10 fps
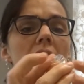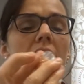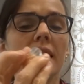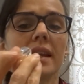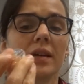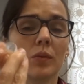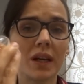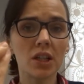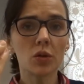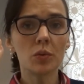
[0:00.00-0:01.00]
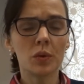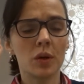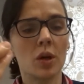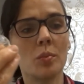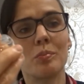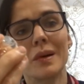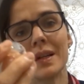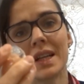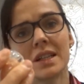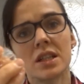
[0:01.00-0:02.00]
and then when you
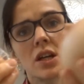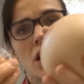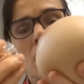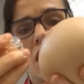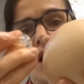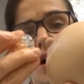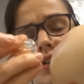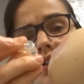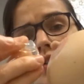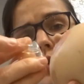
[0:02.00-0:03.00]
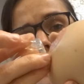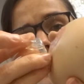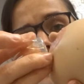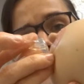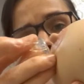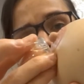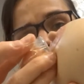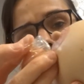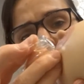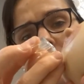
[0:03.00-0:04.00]
put it onto the
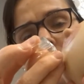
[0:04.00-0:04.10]
nipple,